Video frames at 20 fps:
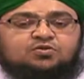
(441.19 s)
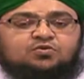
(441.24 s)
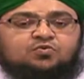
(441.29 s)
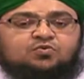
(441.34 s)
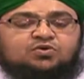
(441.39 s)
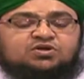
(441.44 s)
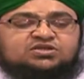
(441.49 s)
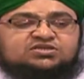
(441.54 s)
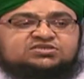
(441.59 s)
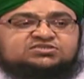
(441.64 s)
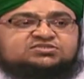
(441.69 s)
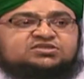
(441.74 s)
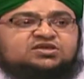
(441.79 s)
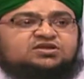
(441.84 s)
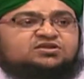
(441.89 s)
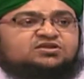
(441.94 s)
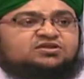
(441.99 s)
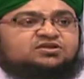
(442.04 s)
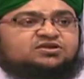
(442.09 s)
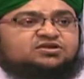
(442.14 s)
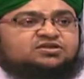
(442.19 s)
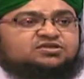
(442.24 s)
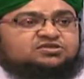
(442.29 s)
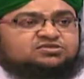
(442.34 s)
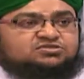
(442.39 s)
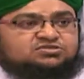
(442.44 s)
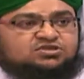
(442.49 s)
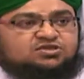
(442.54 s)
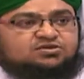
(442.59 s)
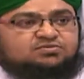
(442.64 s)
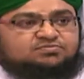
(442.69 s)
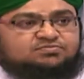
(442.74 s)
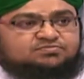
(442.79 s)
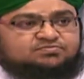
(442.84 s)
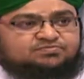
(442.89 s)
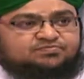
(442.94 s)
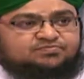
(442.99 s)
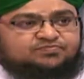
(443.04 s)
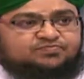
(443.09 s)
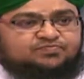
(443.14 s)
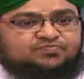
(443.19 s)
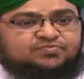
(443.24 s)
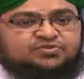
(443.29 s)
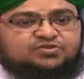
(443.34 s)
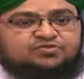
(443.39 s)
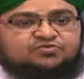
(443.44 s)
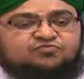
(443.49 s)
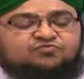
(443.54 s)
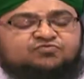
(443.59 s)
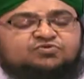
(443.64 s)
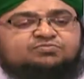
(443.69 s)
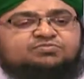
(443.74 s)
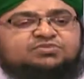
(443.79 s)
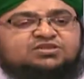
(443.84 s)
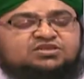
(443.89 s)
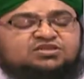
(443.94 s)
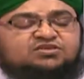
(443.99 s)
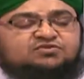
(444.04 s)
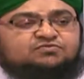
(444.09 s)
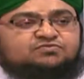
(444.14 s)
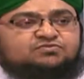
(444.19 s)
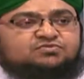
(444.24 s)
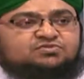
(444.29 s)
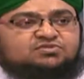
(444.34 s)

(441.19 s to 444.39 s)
What is that regarding Islam? We believe